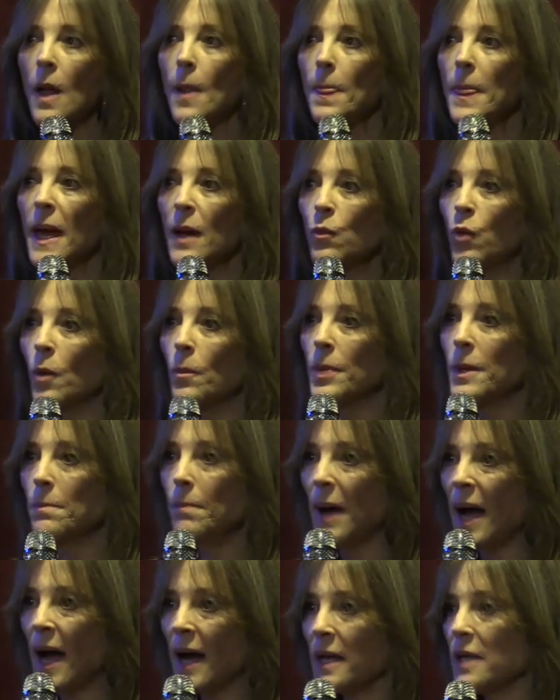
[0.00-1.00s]
They will be
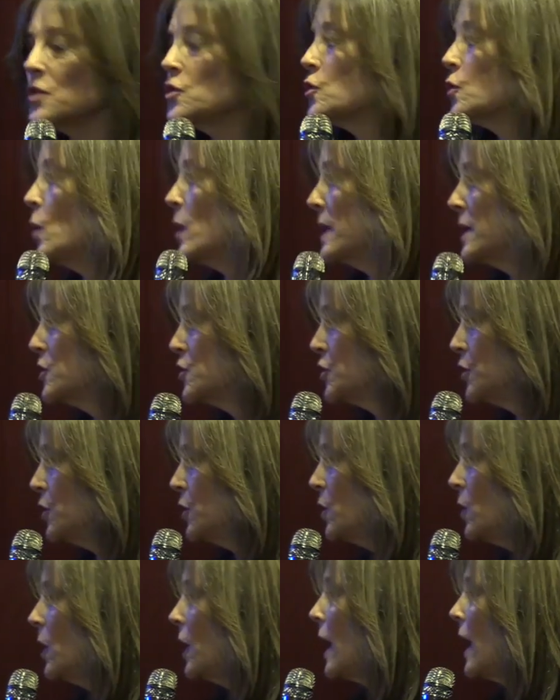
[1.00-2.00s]
back in
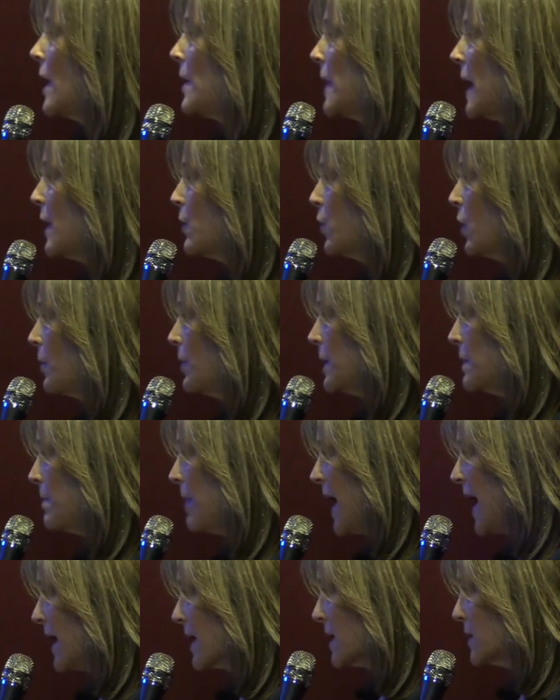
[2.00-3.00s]
22, and they will be
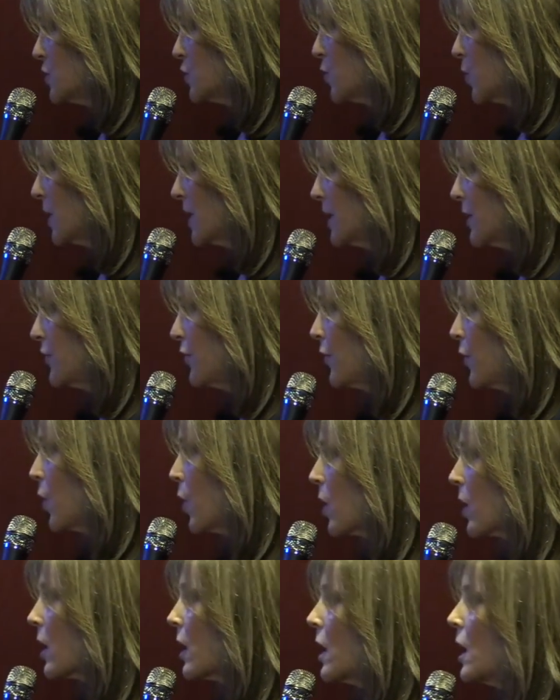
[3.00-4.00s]
back in 24.